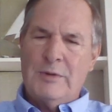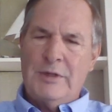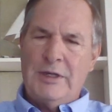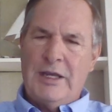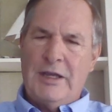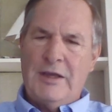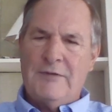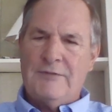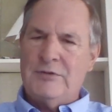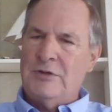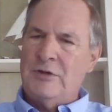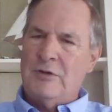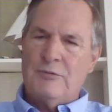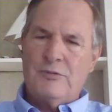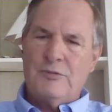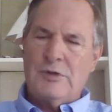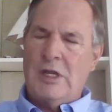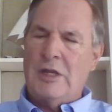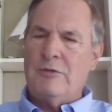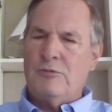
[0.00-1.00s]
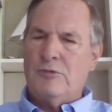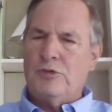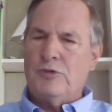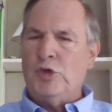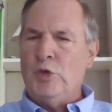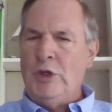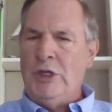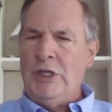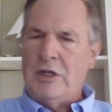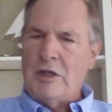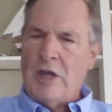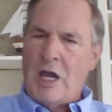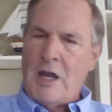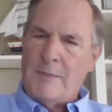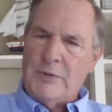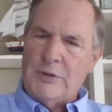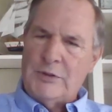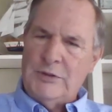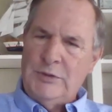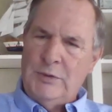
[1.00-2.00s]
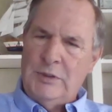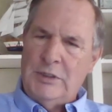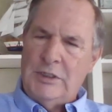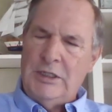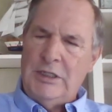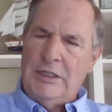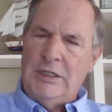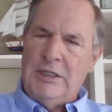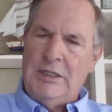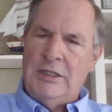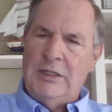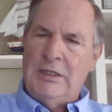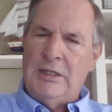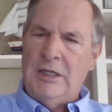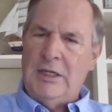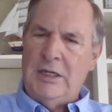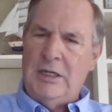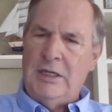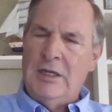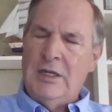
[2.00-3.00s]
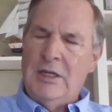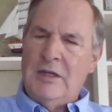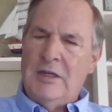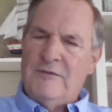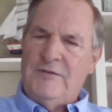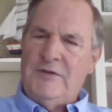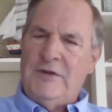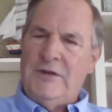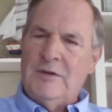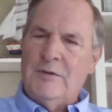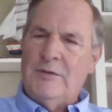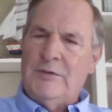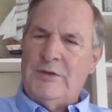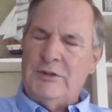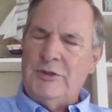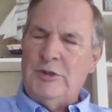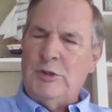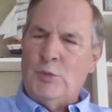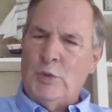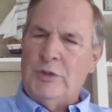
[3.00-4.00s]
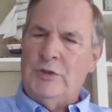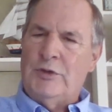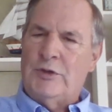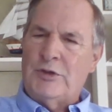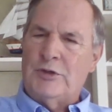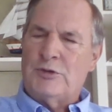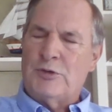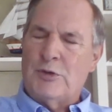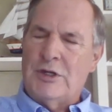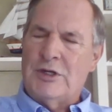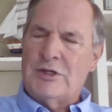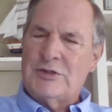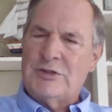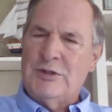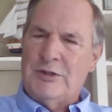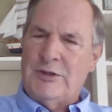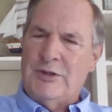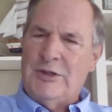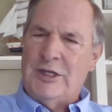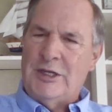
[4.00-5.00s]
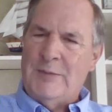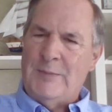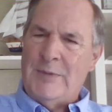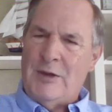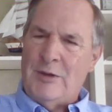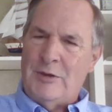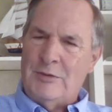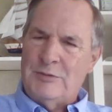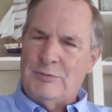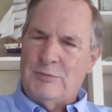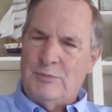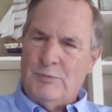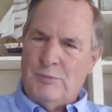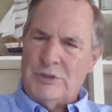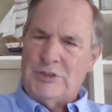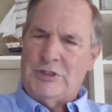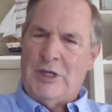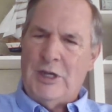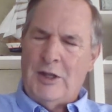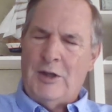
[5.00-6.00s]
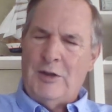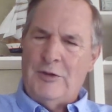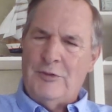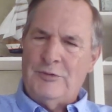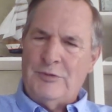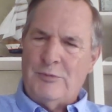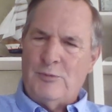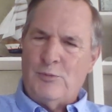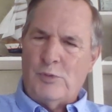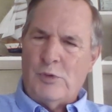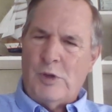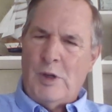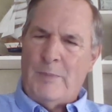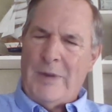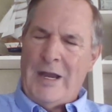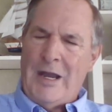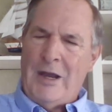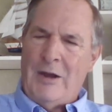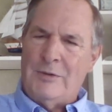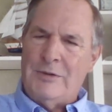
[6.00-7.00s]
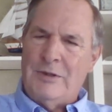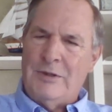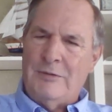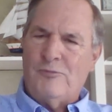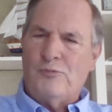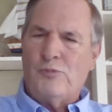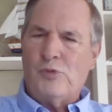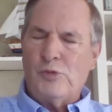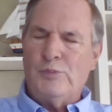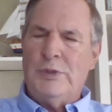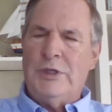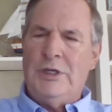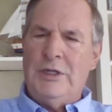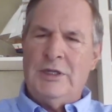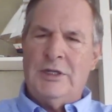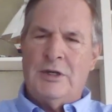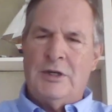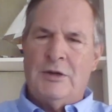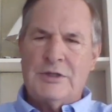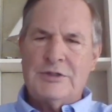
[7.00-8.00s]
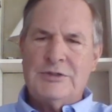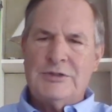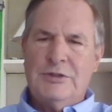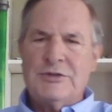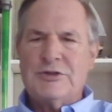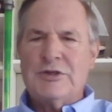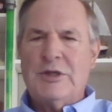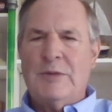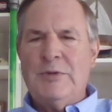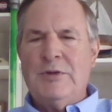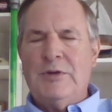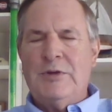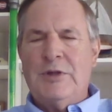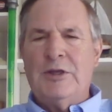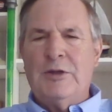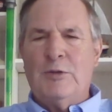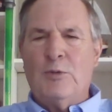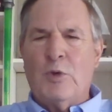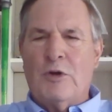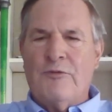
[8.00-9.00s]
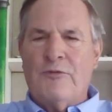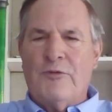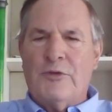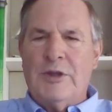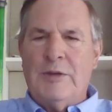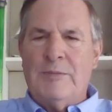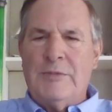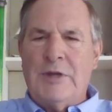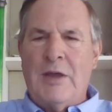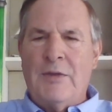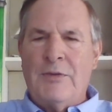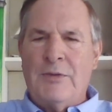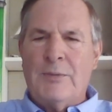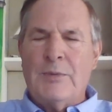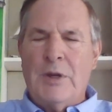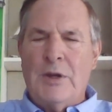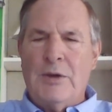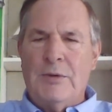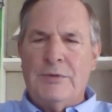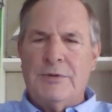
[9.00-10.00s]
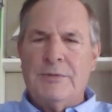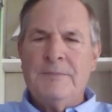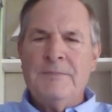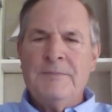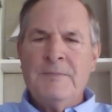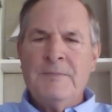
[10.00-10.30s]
where we have, a unique opportunity in a field that you wouldn't traditionally think about Mattel about being interested in something that could work for them down the road.